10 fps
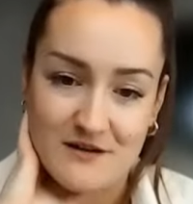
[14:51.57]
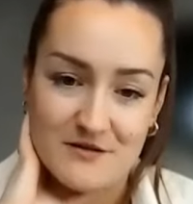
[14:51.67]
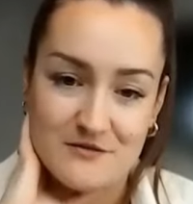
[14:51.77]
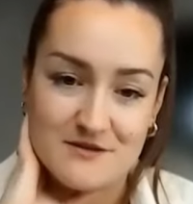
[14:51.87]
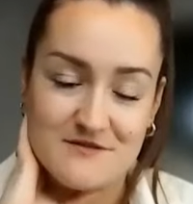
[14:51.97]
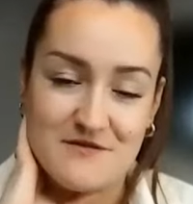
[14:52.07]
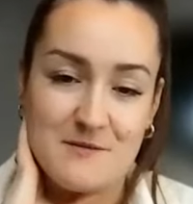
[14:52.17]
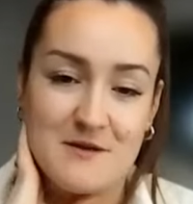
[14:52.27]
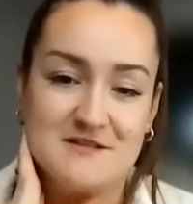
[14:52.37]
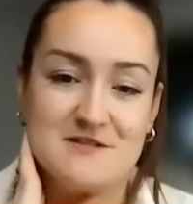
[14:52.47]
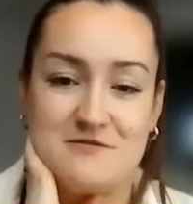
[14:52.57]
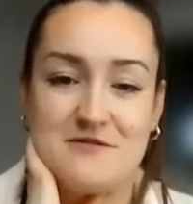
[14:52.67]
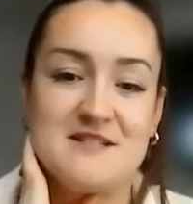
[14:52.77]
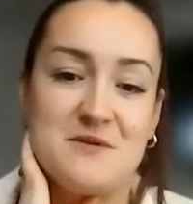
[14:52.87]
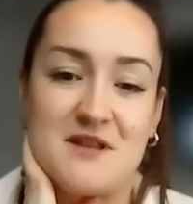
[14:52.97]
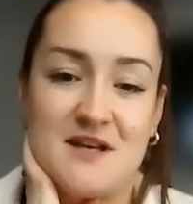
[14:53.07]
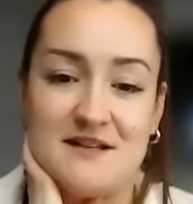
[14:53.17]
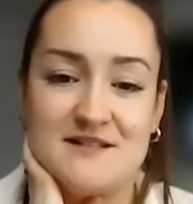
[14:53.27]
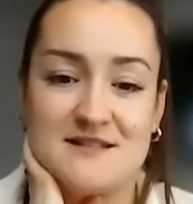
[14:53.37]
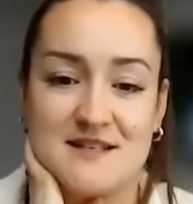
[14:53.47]
who is a female to race with
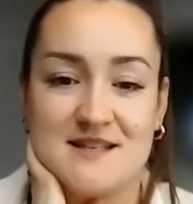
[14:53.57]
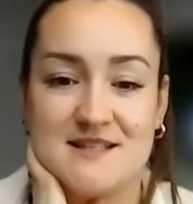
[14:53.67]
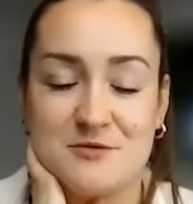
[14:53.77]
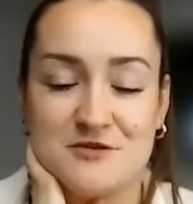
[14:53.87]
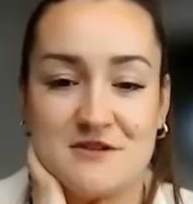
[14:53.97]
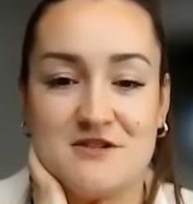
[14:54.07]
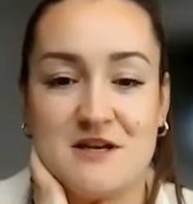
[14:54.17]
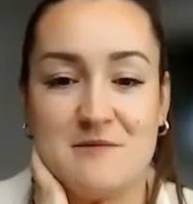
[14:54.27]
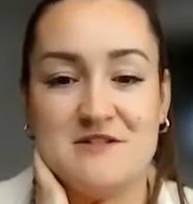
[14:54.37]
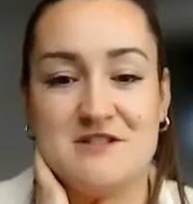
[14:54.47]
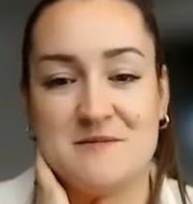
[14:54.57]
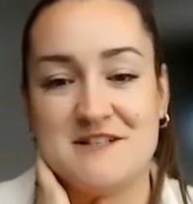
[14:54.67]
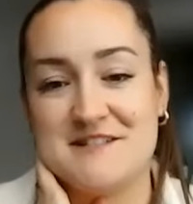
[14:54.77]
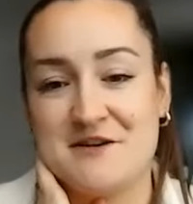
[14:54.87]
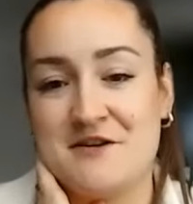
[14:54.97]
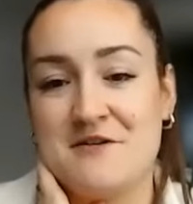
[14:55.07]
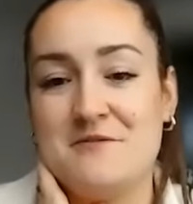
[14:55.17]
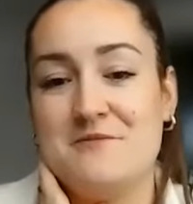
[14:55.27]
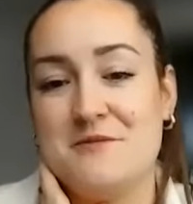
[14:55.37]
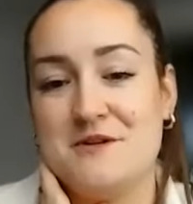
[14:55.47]
us in the Sports Car Championship this year,
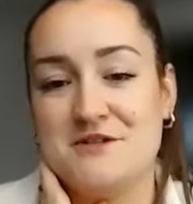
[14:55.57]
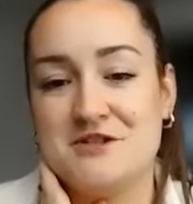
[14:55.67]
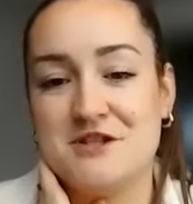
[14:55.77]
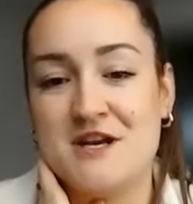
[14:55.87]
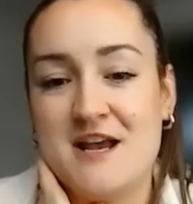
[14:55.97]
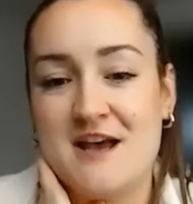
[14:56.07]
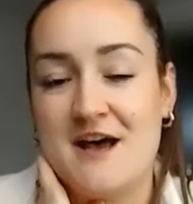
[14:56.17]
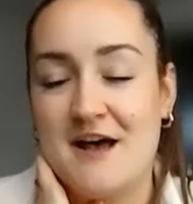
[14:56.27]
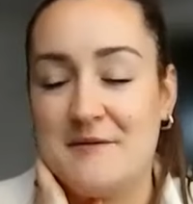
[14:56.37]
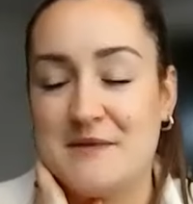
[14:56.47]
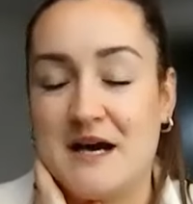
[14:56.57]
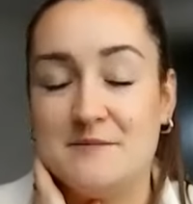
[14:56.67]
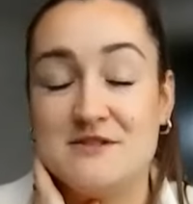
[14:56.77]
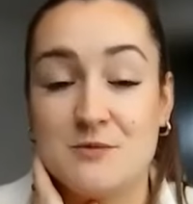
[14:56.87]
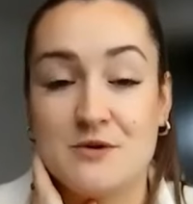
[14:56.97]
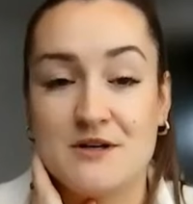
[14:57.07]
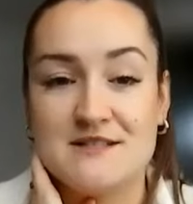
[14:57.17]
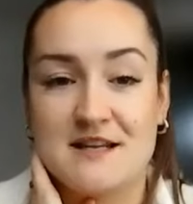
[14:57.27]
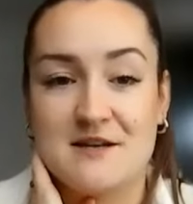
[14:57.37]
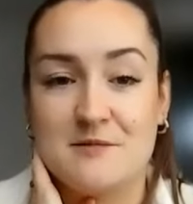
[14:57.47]
which I'm super
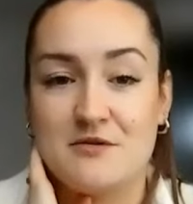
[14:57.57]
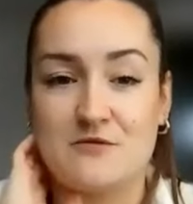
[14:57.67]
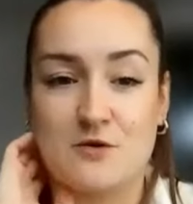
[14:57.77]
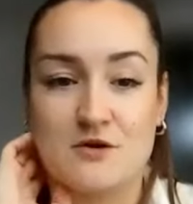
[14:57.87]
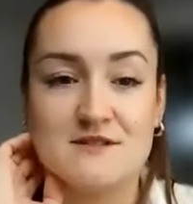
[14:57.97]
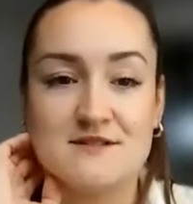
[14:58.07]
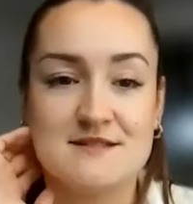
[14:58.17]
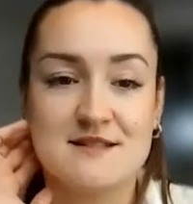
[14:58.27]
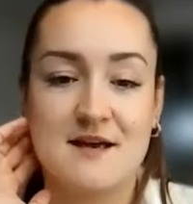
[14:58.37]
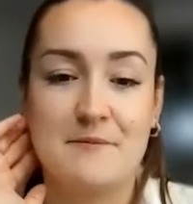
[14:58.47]
excited about, of course.